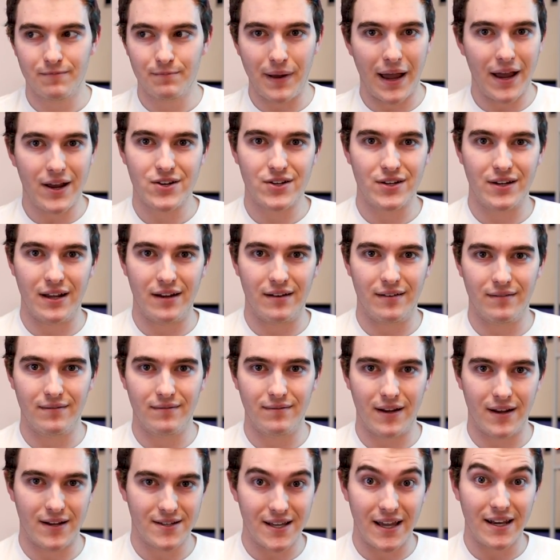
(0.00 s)
passionate,
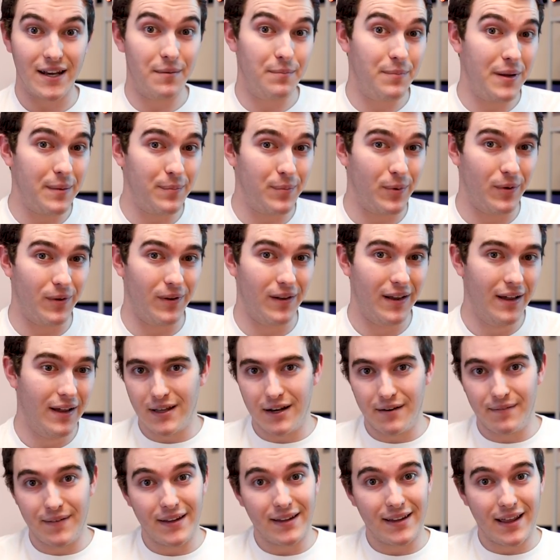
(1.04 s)
excited people?
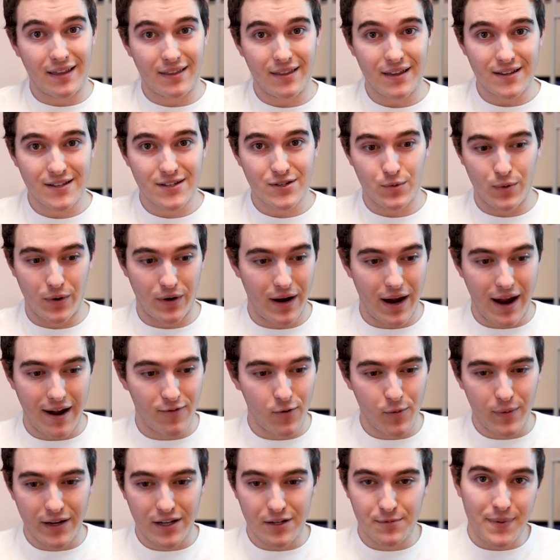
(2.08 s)
An event like this where
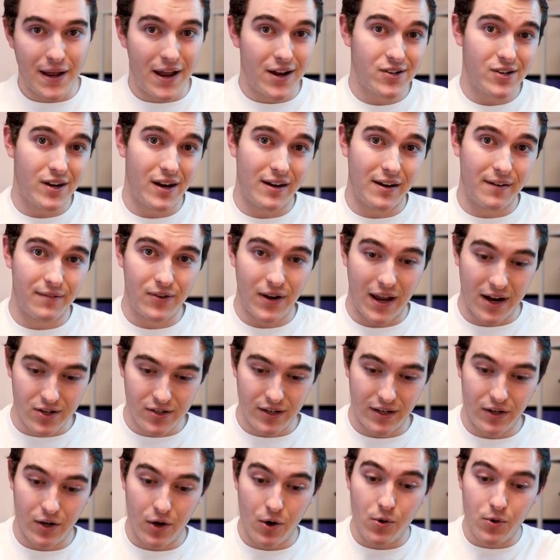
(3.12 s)
everybody's passionate enough to
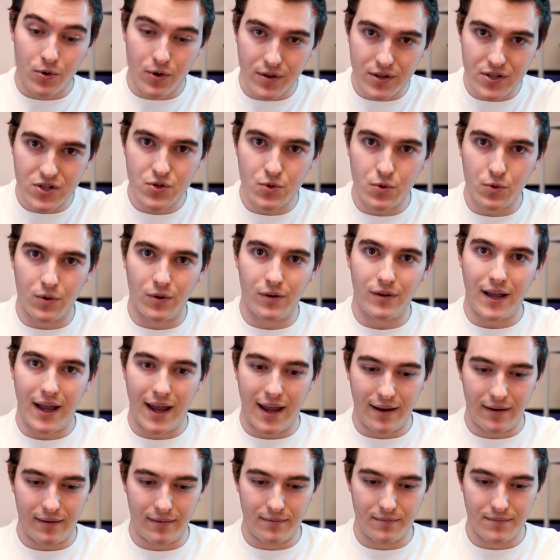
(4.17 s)
actually go to the school
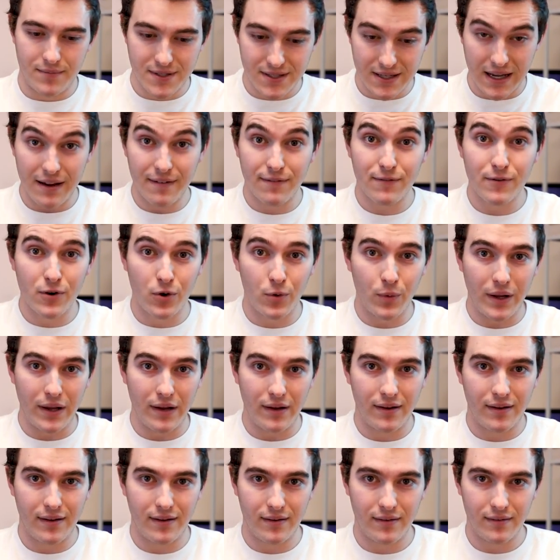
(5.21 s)
and stay for a
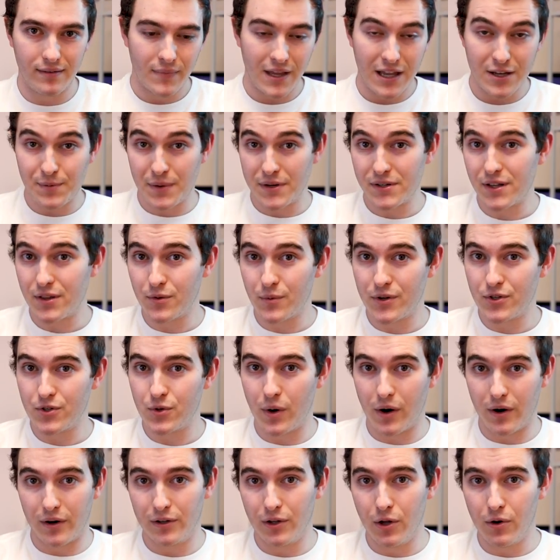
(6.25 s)
week, especially the ones
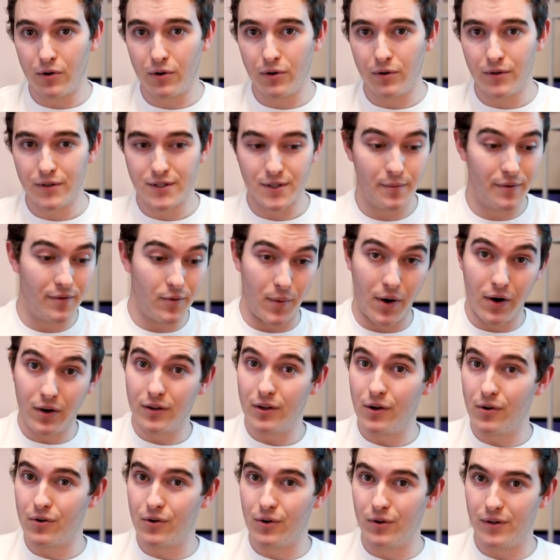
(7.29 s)
who aren't local. Some of them are
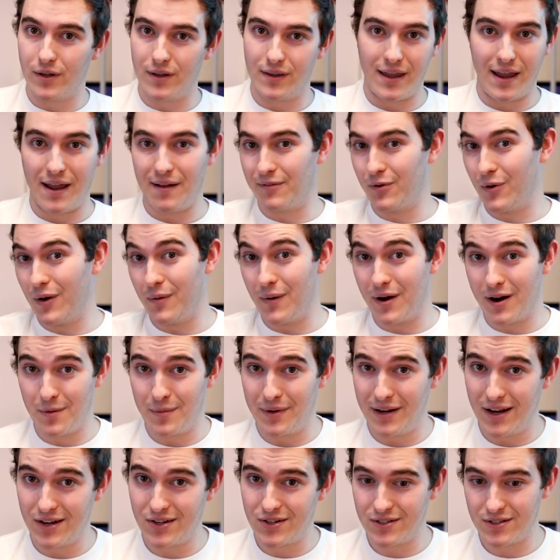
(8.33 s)
local and they have great
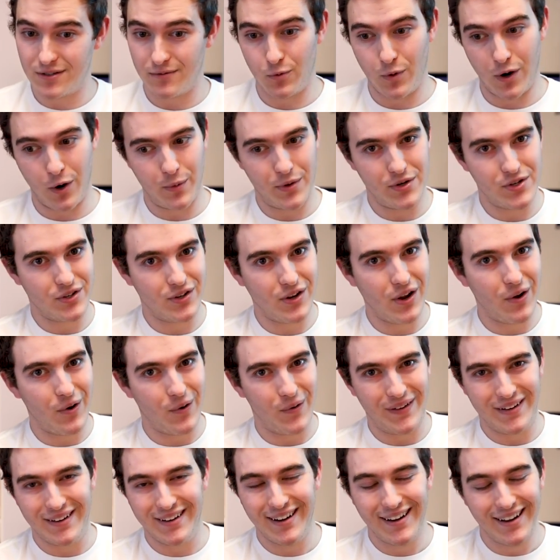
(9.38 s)
recommendations of where we should
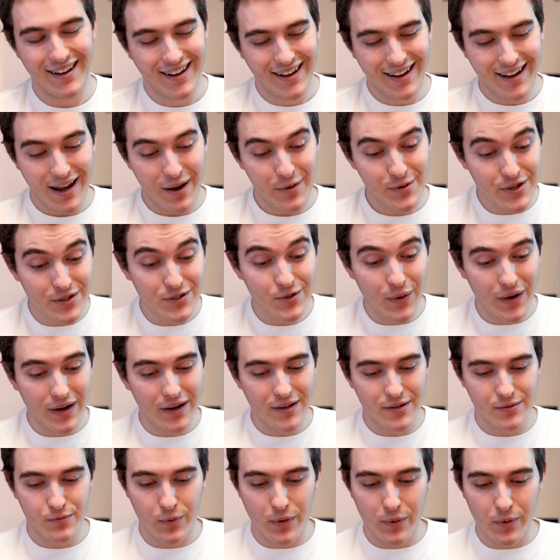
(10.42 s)
go. And it was just
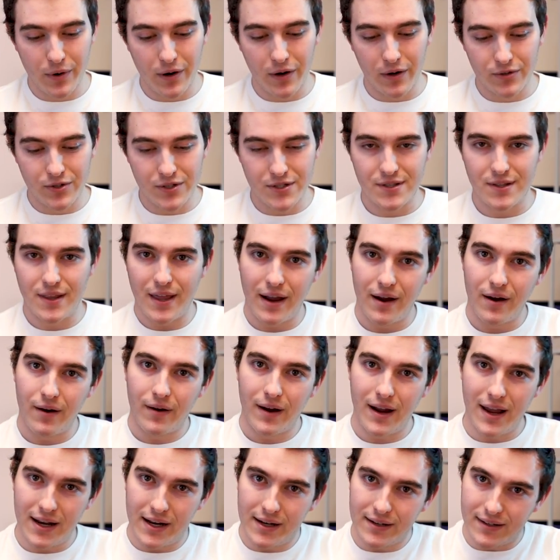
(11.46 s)
great because we were all just there
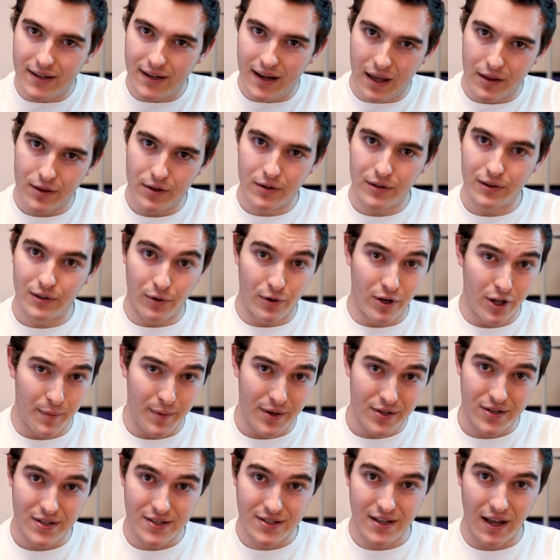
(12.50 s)
in it together, learning a
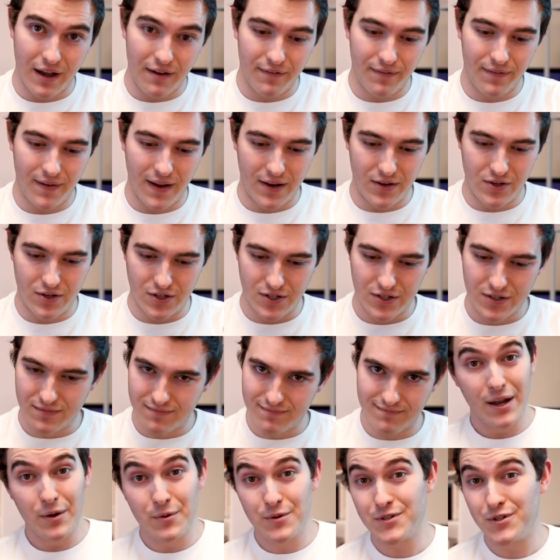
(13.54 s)
bunch of stuff, and just,
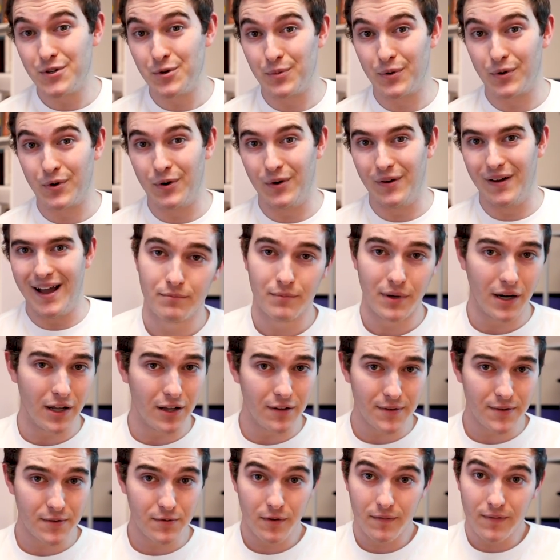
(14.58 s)
it was super cool. But all
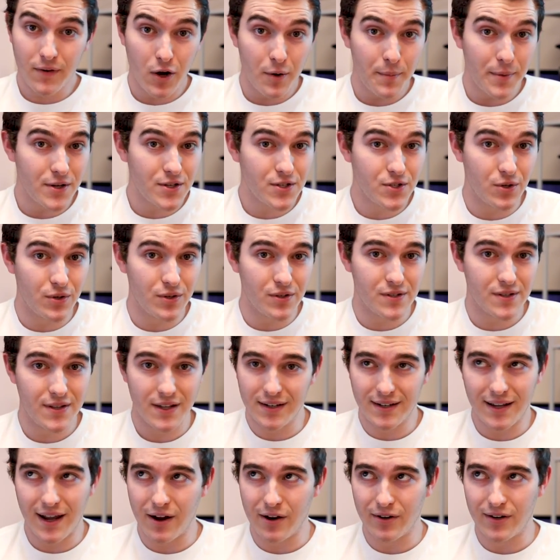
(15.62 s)
of us were very much students the
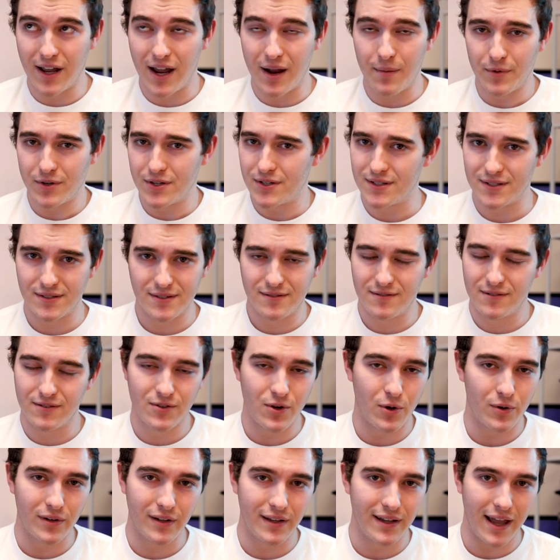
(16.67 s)
entire time, which is
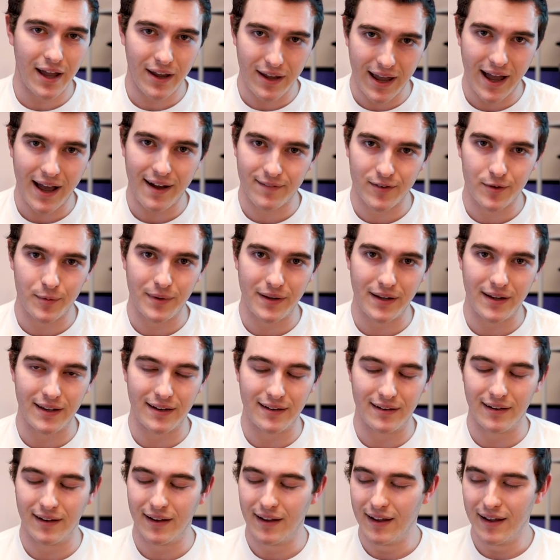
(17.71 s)
totally how you have to be.
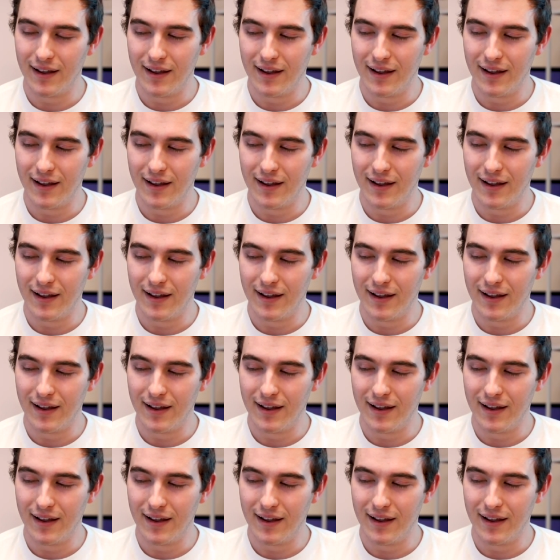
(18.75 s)
And